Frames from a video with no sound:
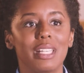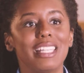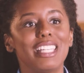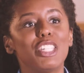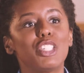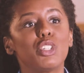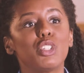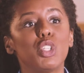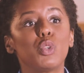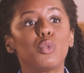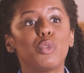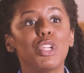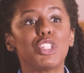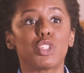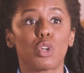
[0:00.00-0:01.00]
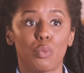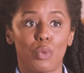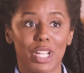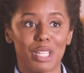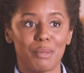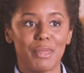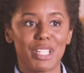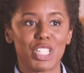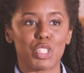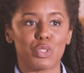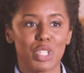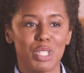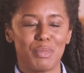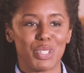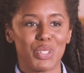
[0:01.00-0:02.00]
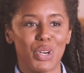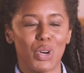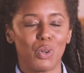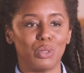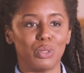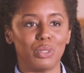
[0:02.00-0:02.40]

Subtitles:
until you reach your recommended treatment goal.